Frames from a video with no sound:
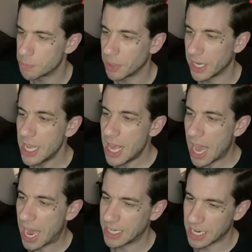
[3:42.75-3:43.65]
But
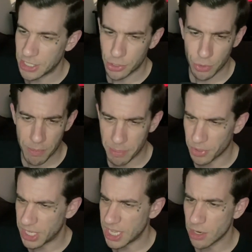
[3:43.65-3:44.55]
I just
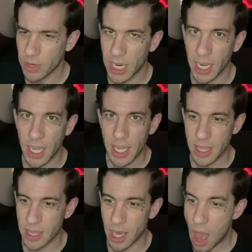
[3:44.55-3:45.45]
remember hearing
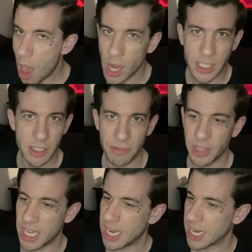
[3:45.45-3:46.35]
the octave
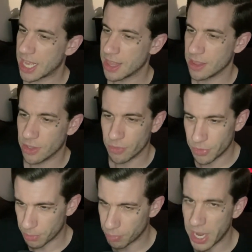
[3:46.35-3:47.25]
lead and
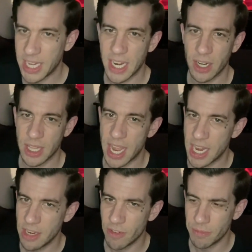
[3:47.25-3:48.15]
the breakdown at the
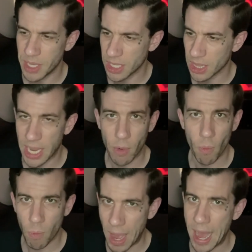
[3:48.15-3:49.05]
end of it being like,
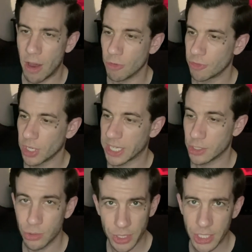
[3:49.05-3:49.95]
wow, for like a
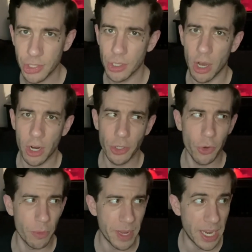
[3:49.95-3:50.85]
traditional
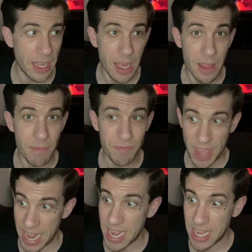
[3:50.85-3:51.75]
hardcore band,
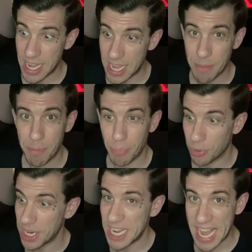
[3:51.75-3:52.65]
they can get
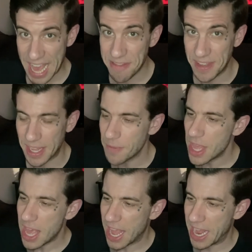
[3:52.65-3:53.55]
pretty heavy.
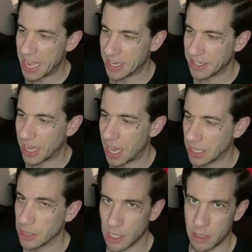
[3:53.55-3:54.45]
And I
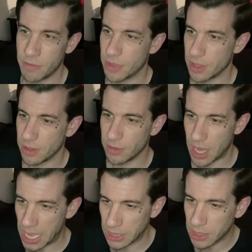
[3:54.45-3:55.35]

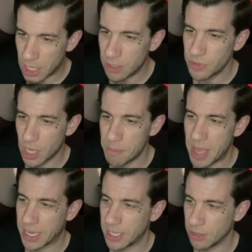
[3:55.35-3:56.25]
love
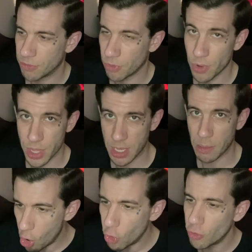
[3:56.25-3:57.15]
Comeback Kid for the
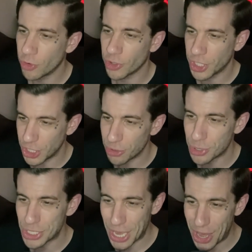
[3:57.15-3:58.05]

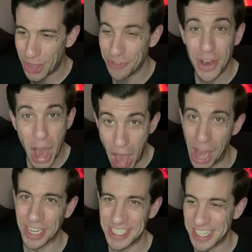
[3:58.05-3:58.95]
overuse of
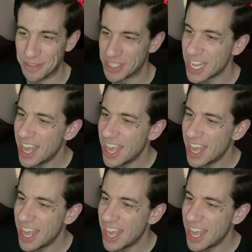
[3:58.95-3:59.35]
octaves.